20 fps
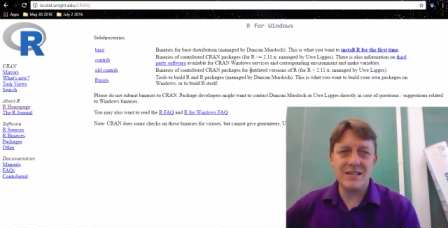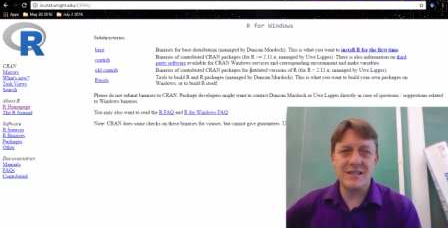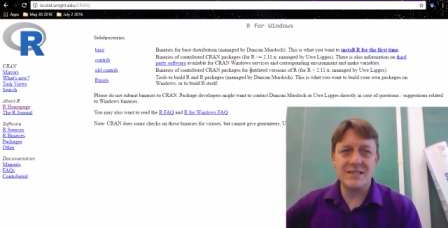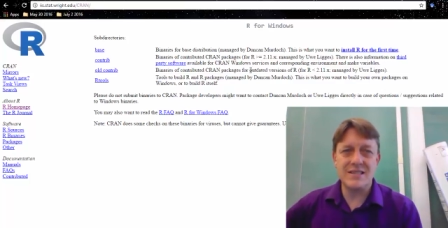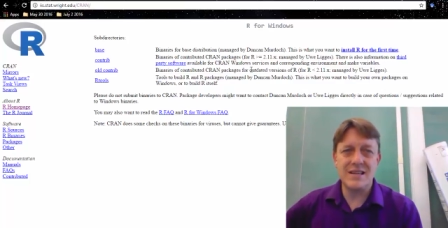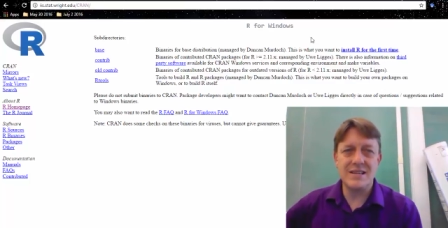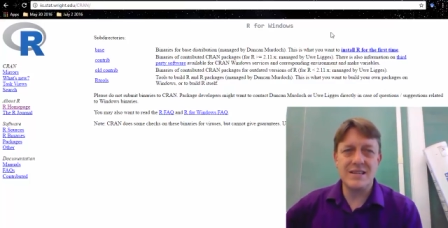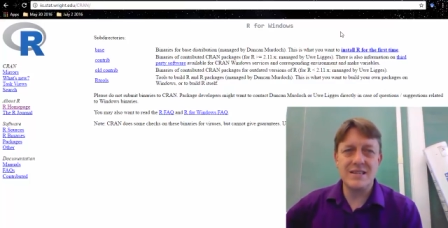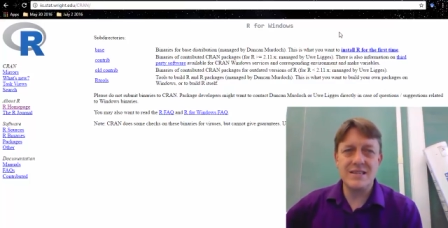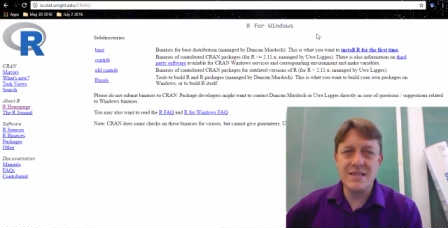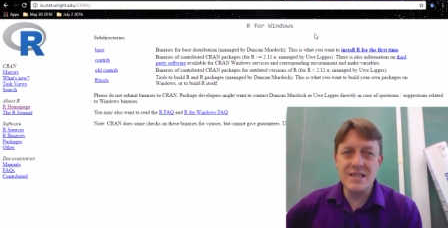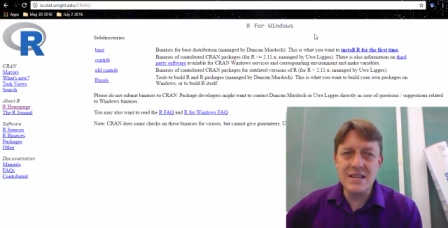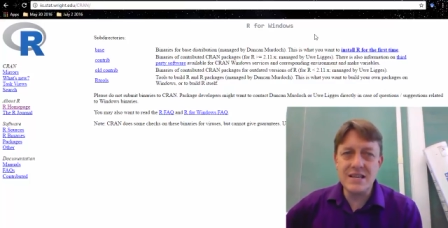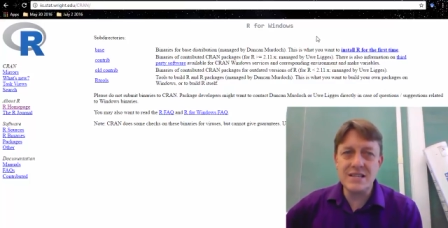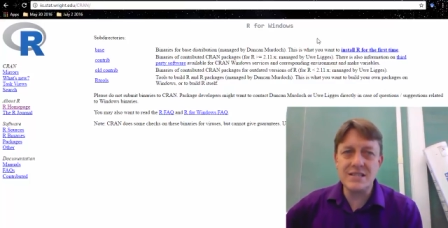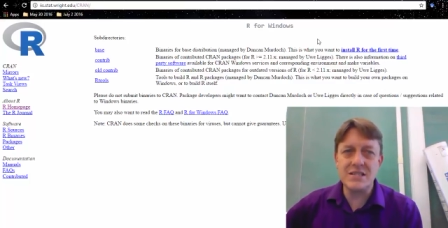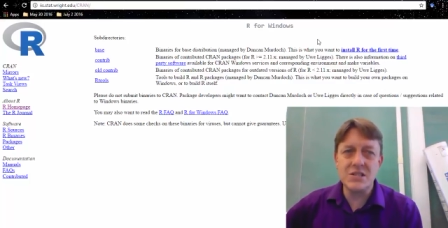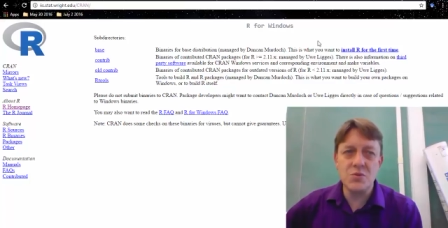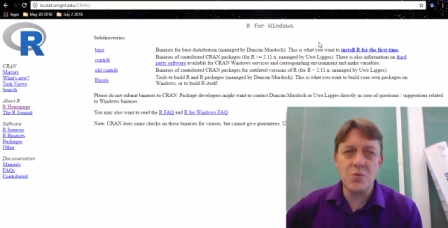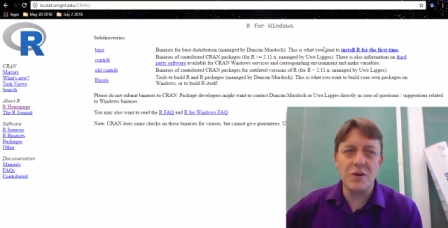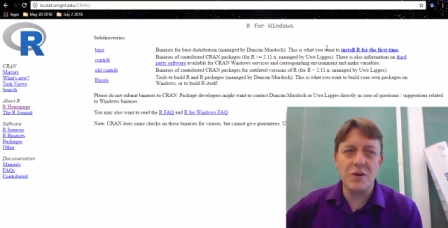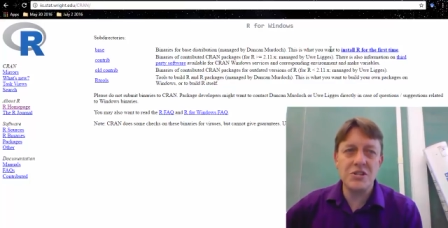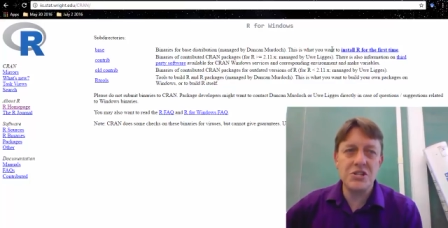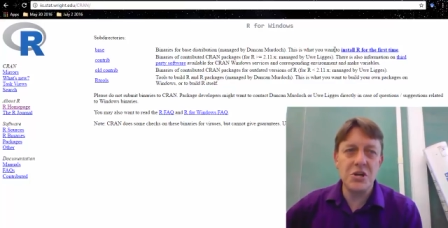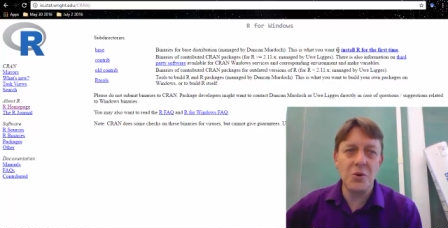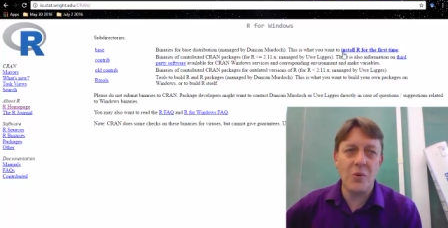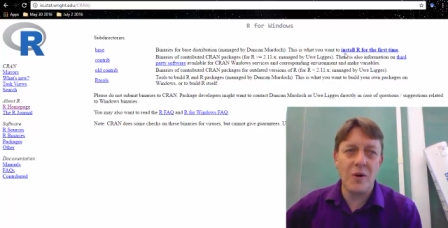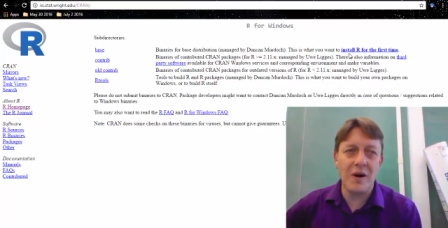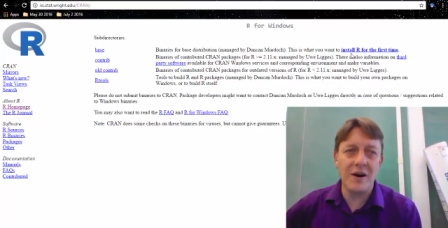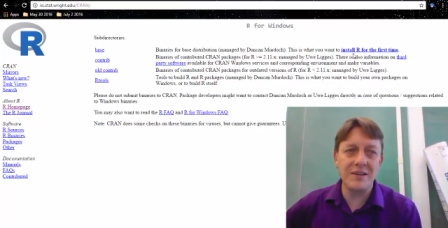It says, this is what
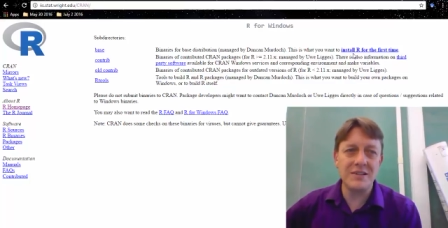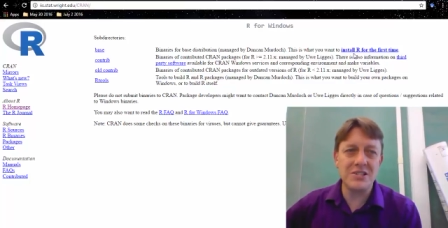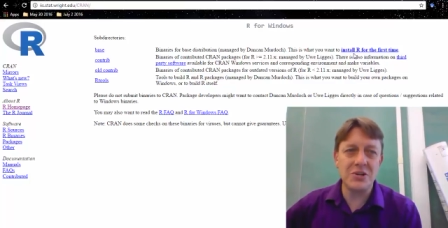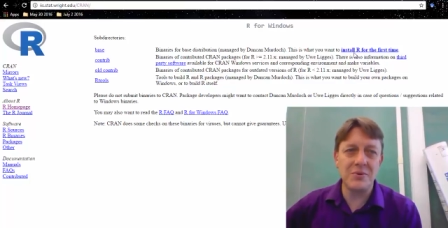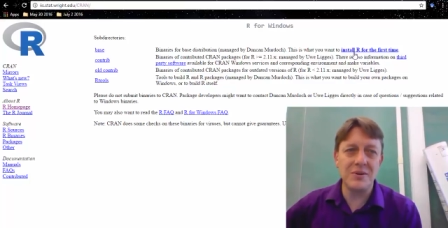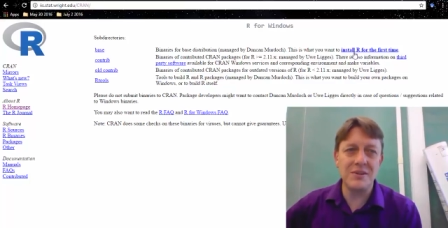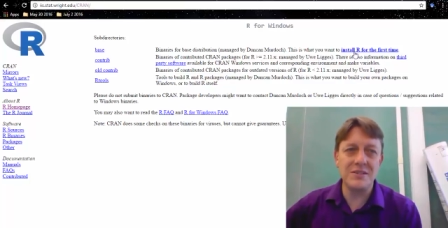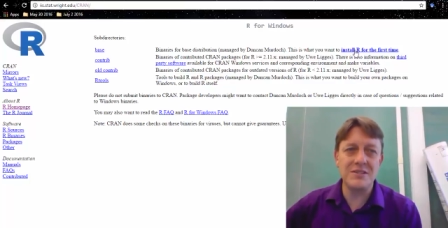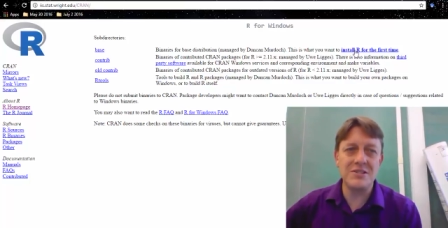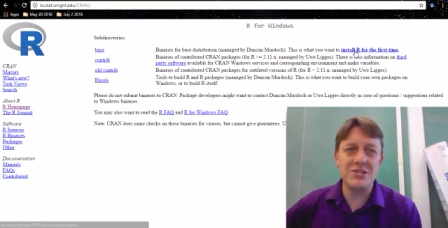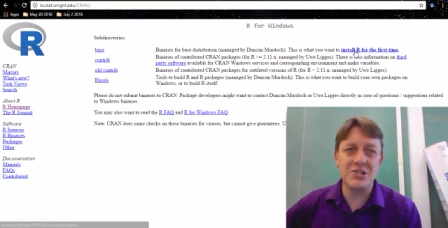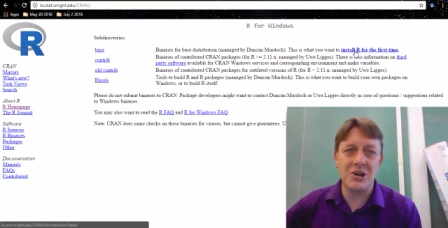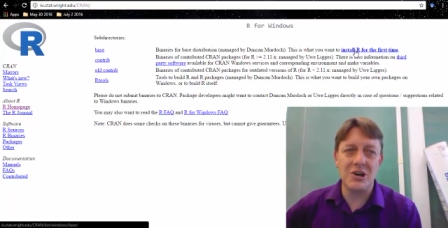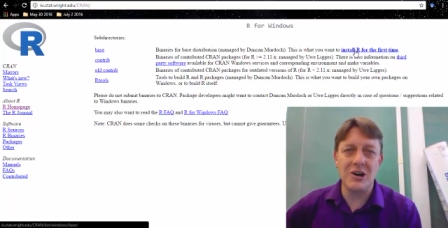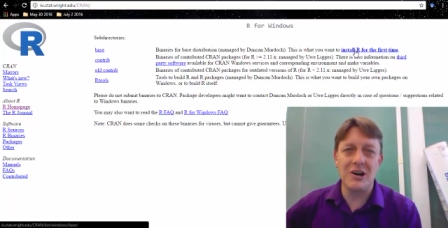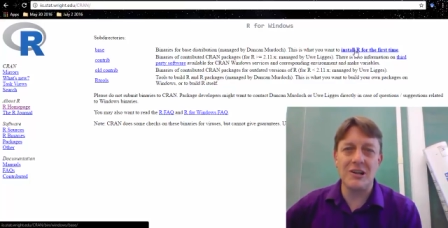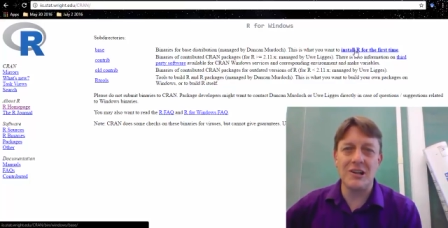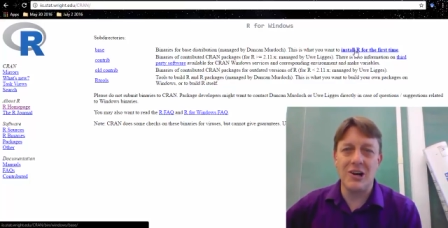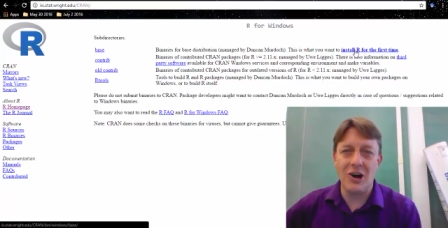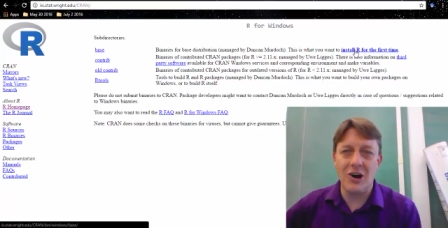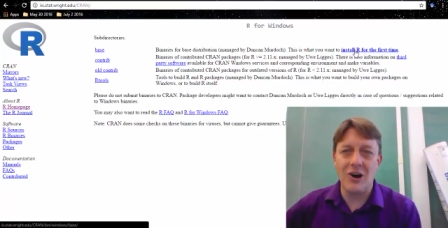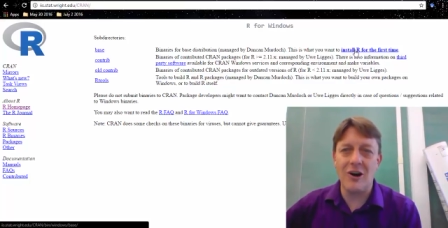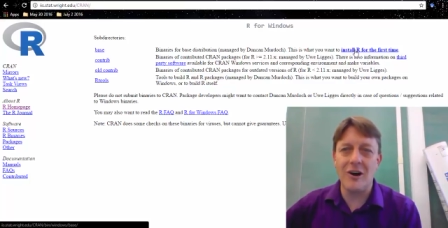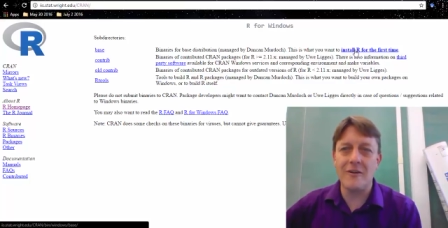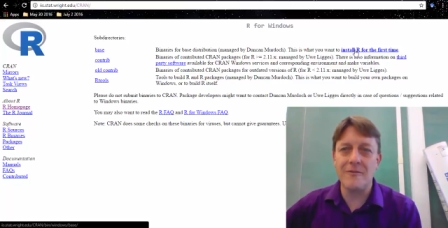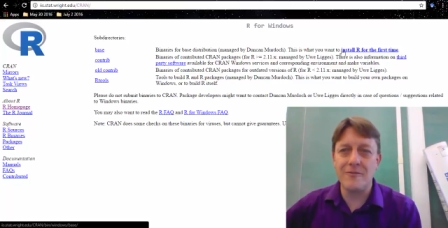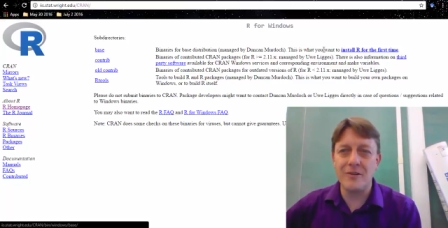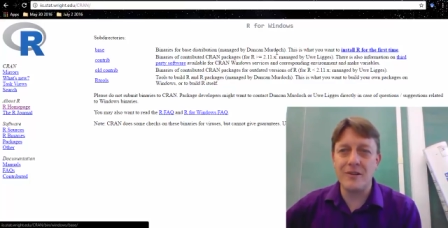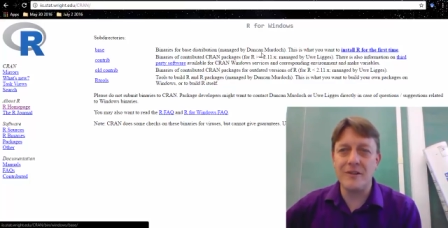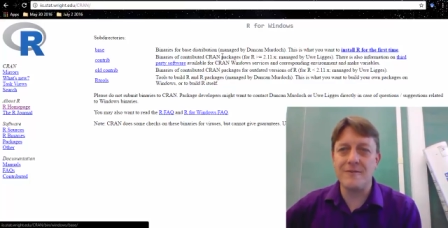you want to install R
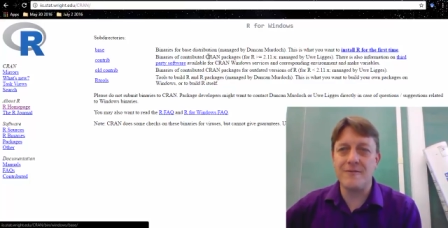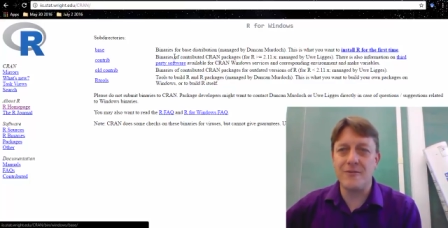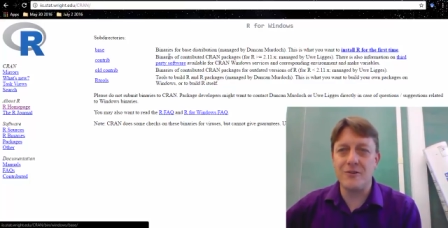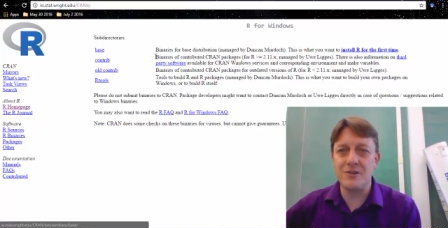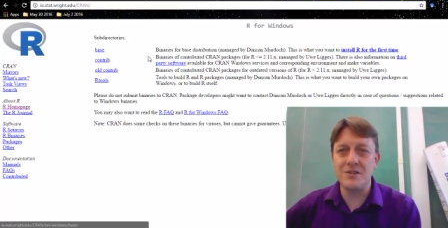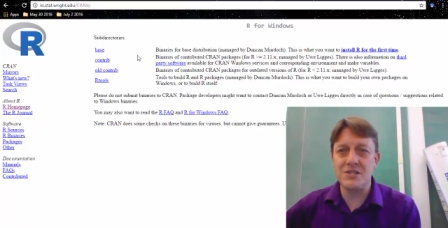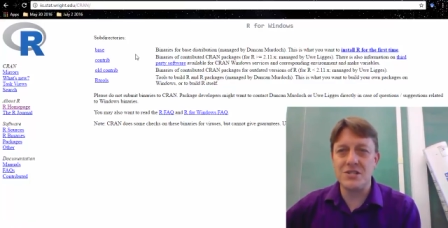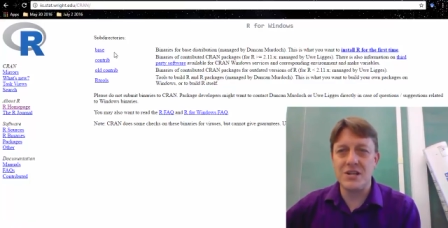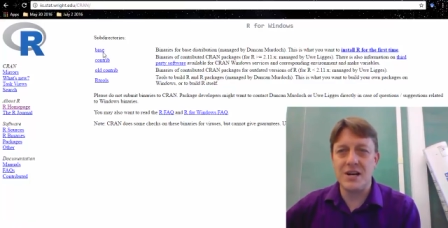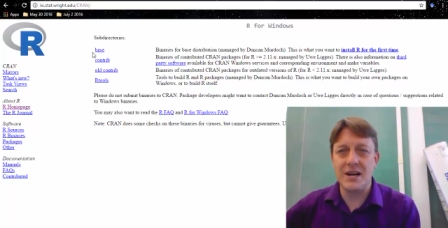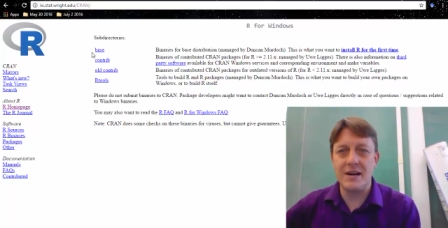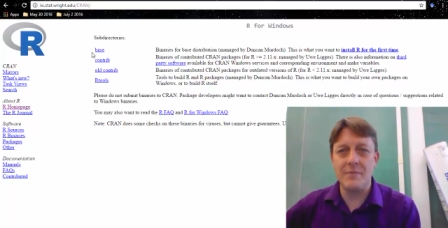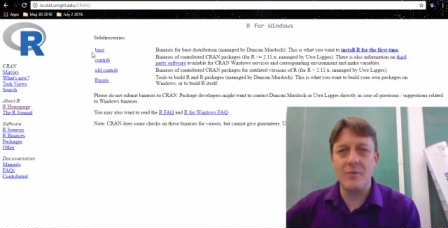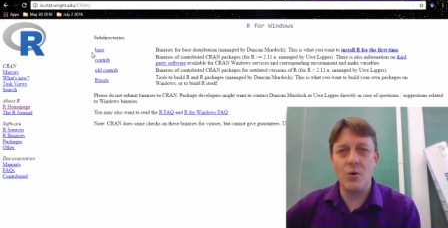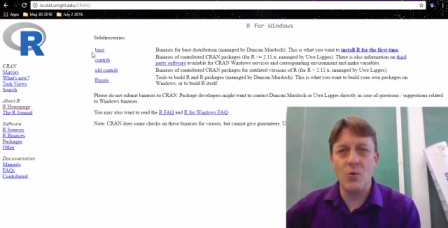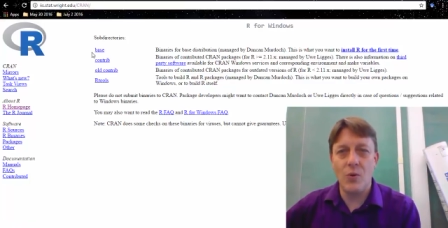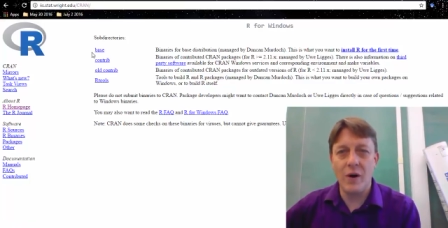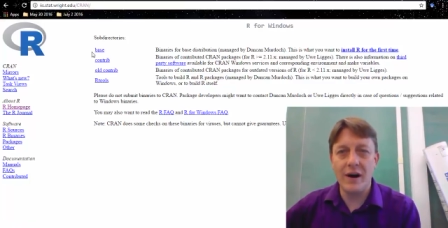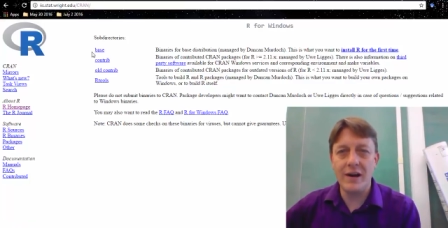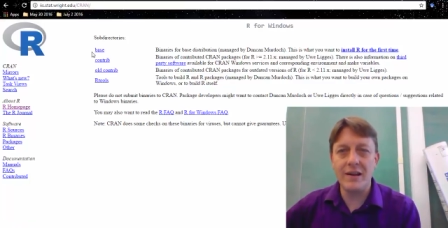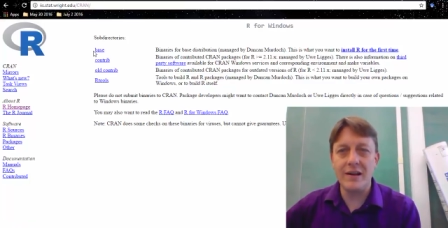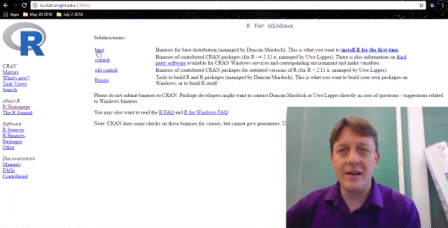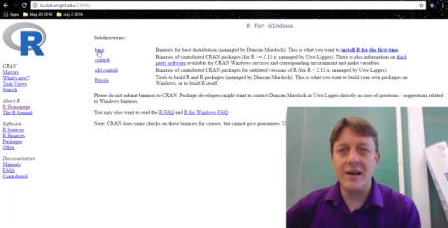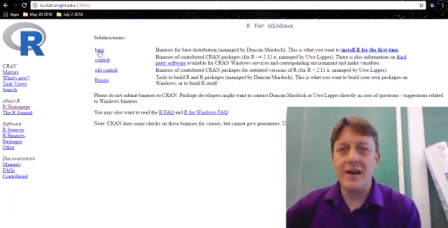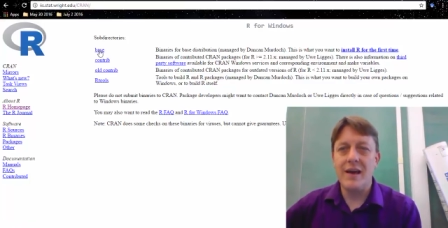for the first time. What?